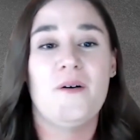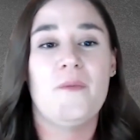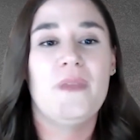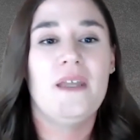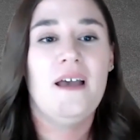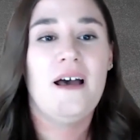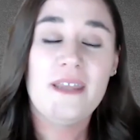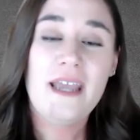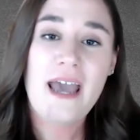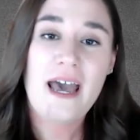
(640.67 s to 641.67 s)
So
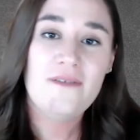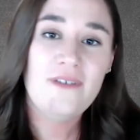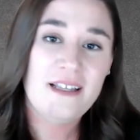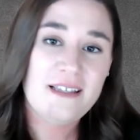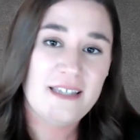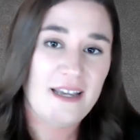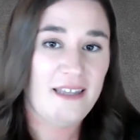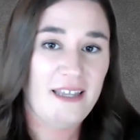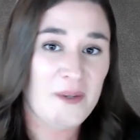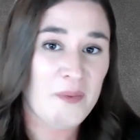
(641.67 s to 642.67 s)
what they have inside